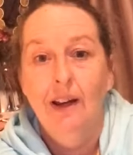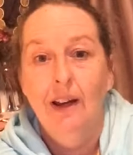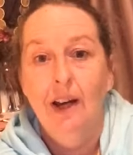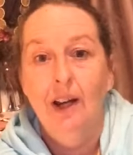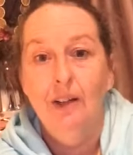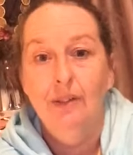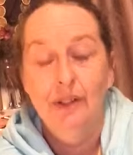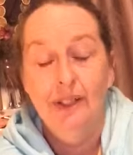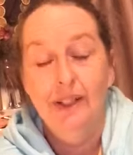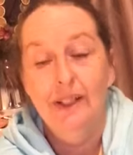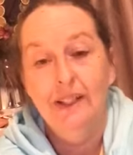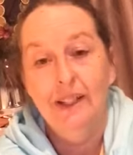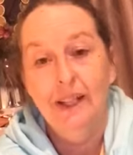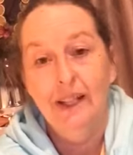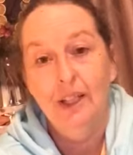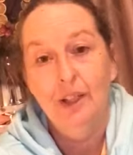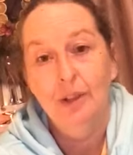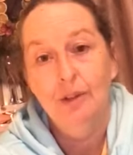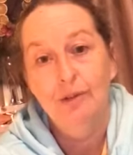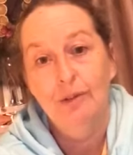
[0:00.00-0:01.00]
I really
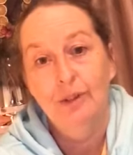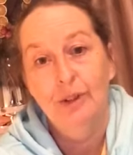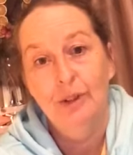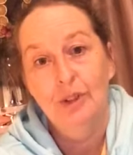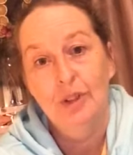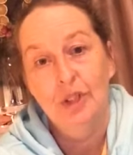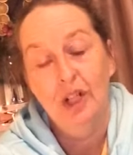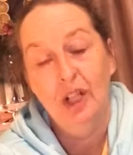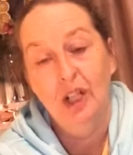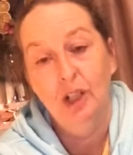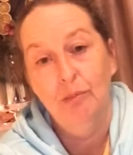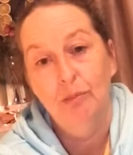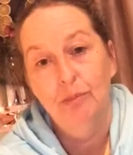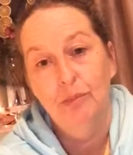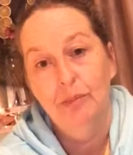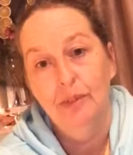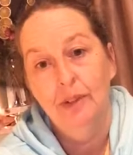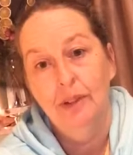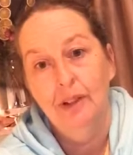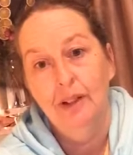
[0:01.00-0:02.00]
thank you for your time
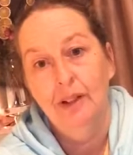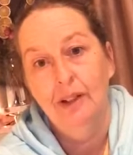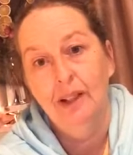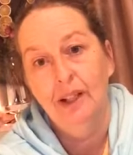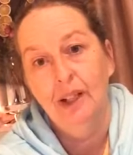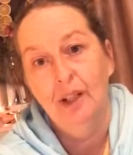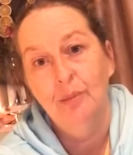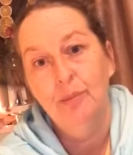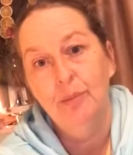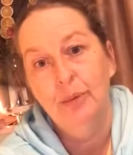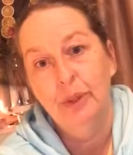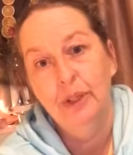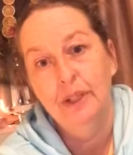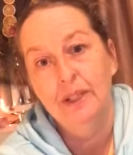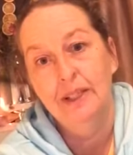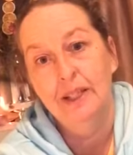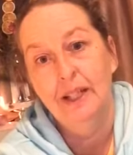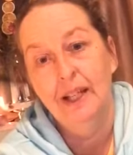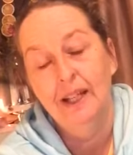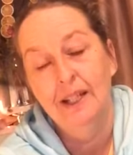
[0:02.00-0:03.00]
and I
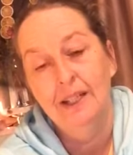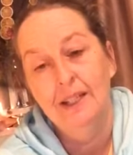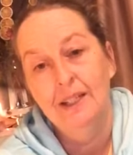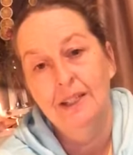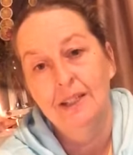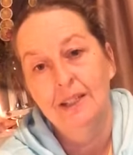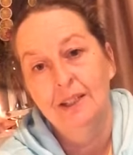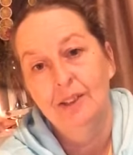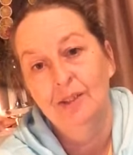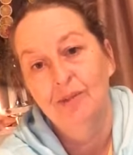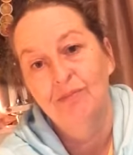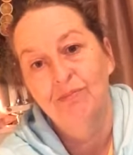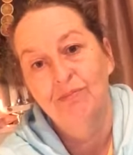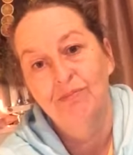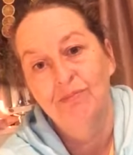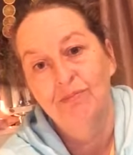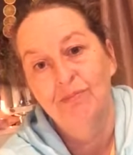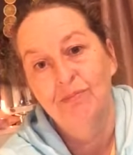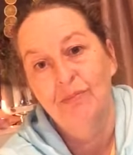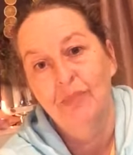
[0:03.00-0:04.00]
appreciate
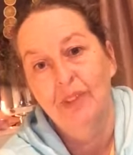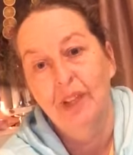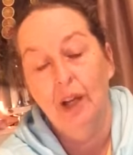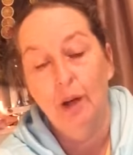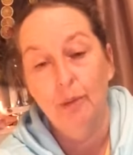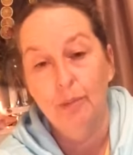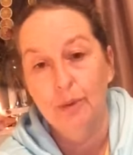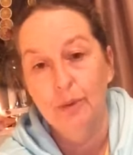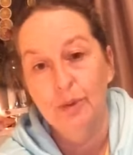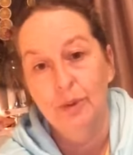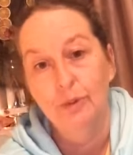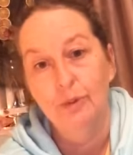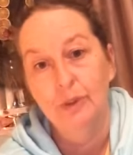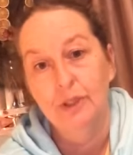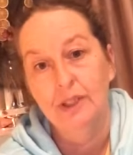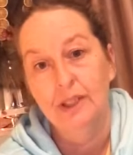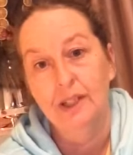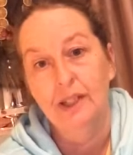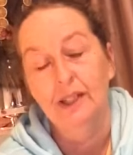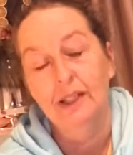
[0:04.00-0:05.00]
the
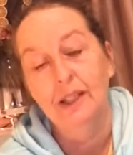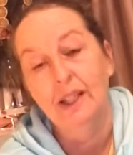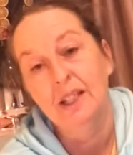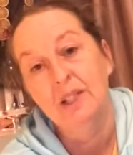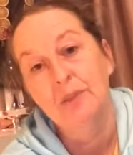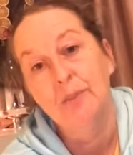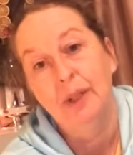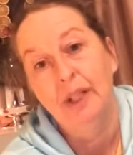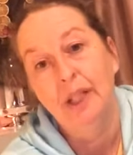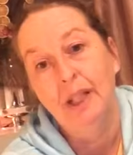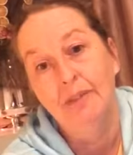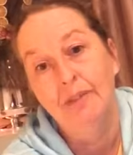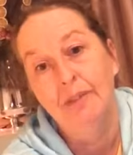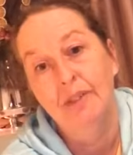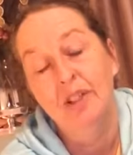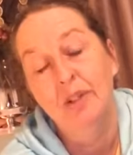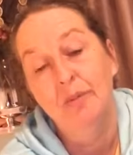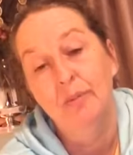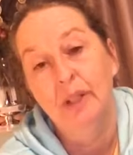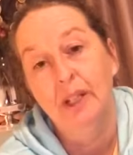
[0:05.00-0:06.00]
opportunity that's been
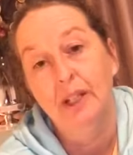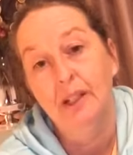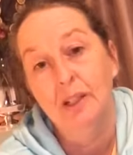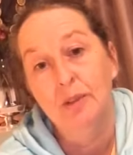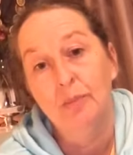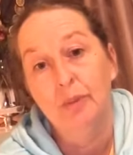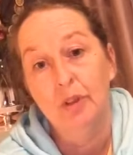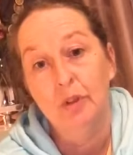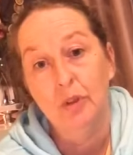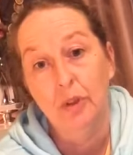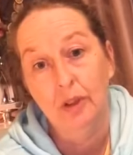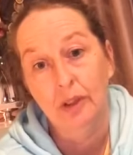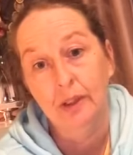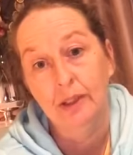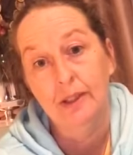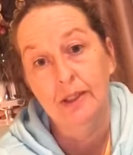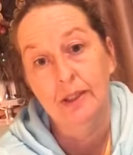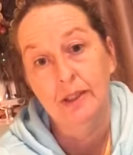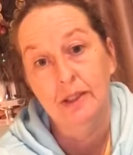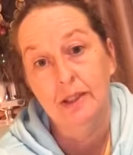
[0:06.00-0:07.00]
given to me to be
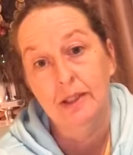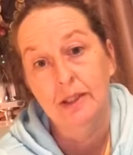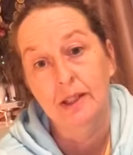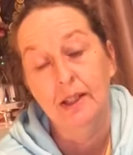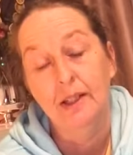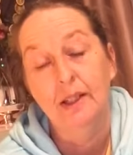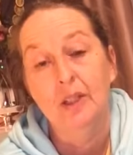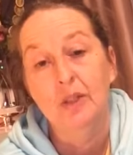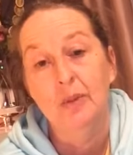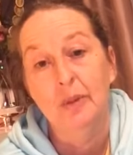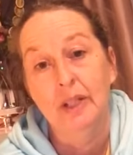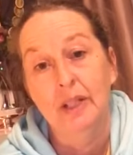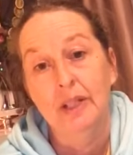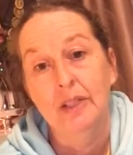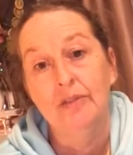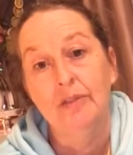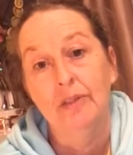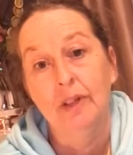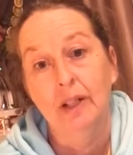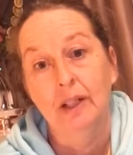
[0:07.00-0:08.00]
shortlisted in the
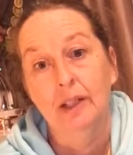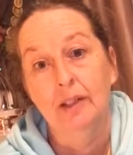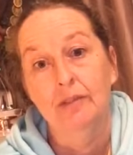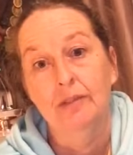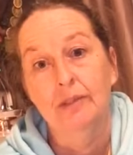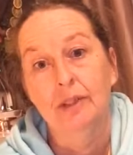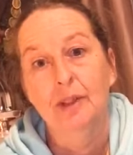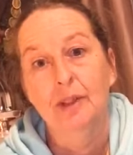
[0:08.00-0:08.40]
25.